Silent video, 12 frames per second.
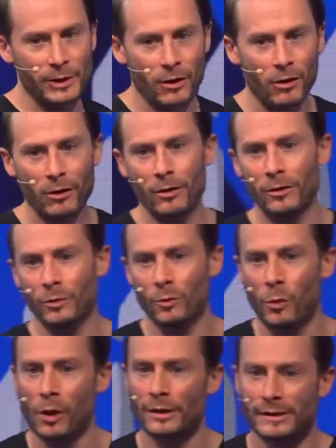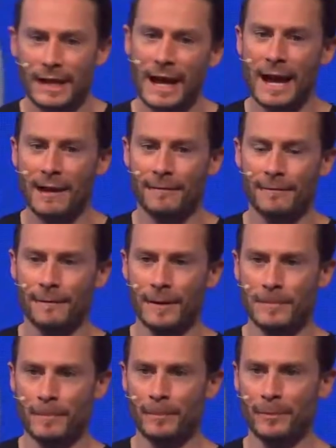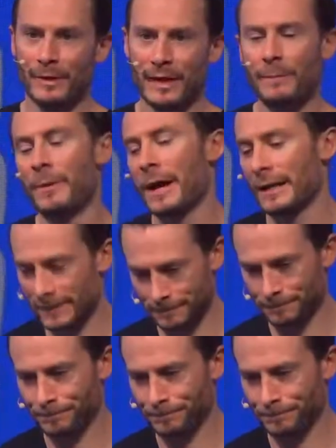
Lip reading: We all want to have impact.